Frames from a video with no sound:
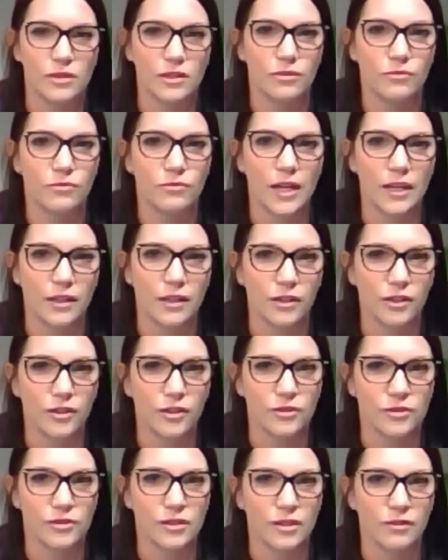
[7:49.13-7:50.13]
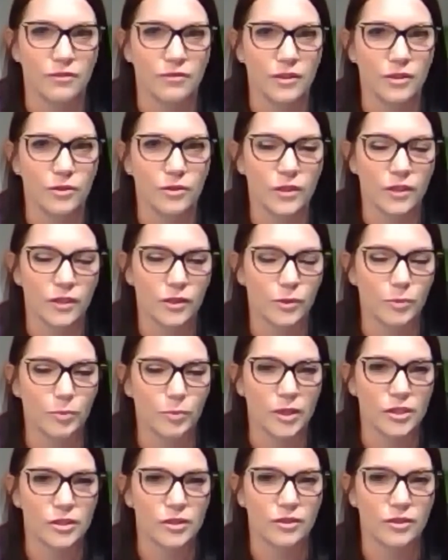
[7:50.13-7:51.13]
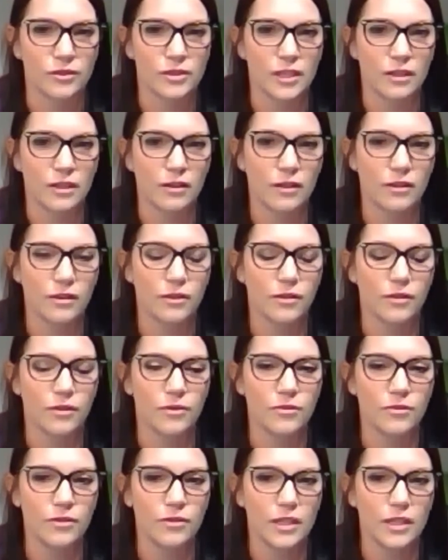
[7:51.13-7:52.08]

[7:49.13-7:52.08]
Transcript: and write in cursive in order to brush their teeth on their own.